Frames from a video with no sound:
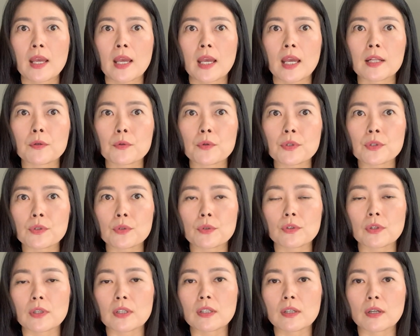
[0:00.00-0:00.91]
And
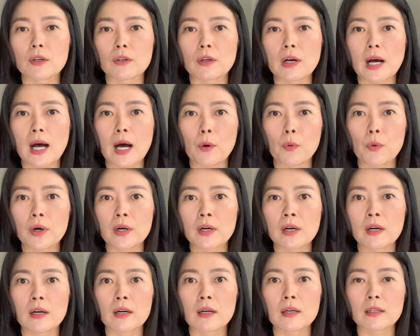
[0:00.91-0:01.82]
also,
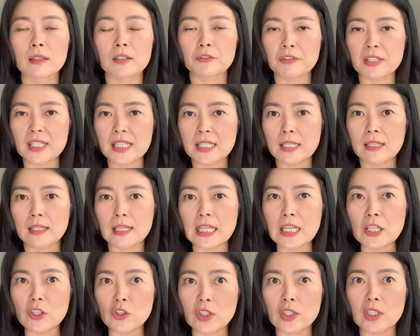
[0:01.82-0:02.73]
our green
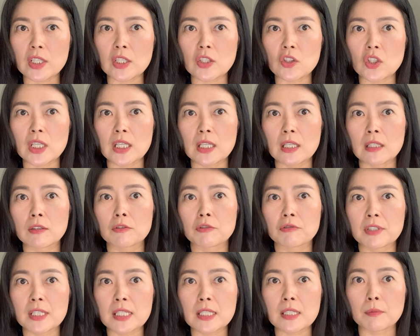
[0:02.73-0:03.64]
EGCG in
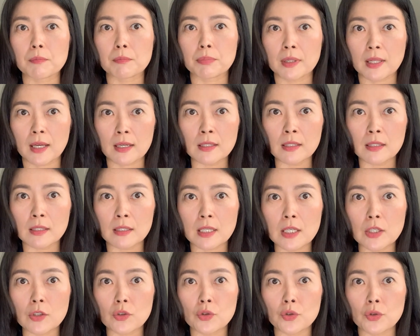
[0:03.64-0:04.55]
Green Tea Plus
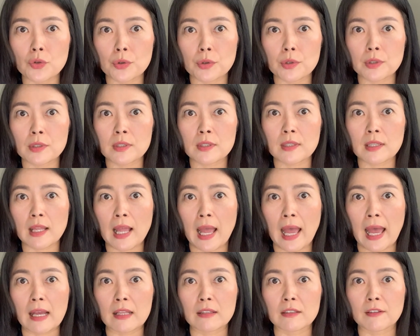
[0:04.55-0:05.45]
ensures
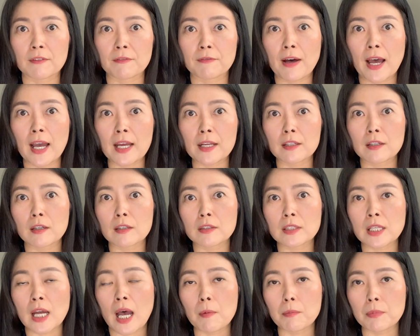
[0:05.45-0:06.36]
that the
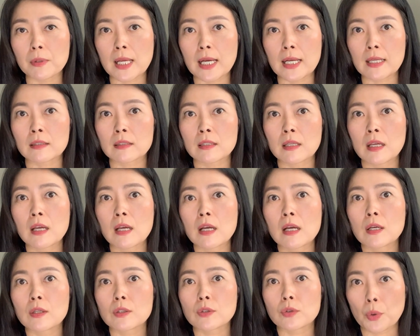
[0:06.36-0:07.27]
final tablet
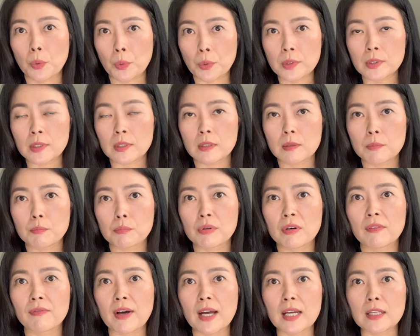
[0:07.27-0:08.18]
dose
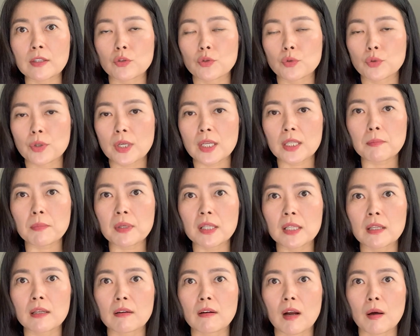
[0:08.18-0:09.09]
provides 20
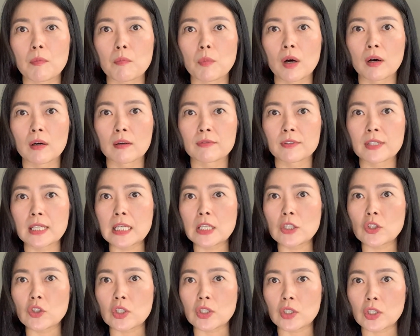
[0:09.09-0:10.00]
milligram of
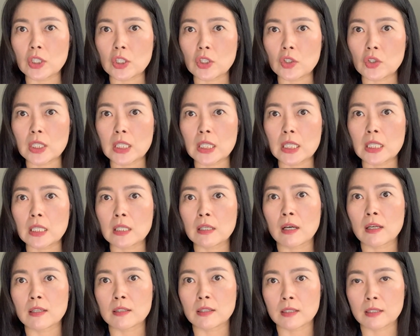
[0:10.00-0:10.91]
EGCG
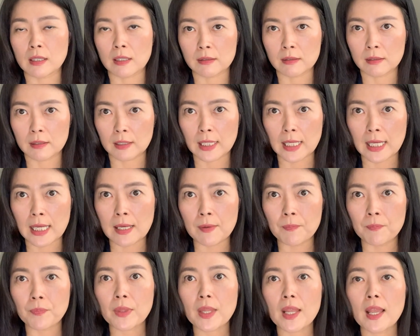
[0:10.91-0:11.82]

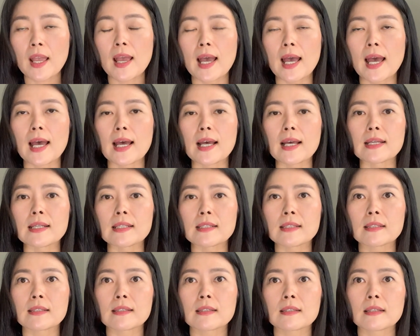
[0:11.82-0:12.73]
constantly
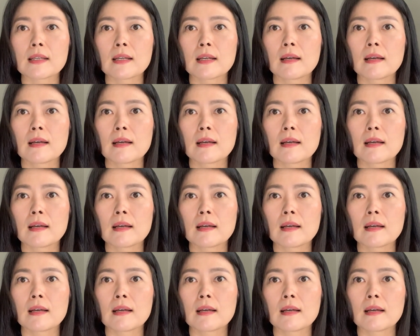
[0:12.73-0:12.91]
as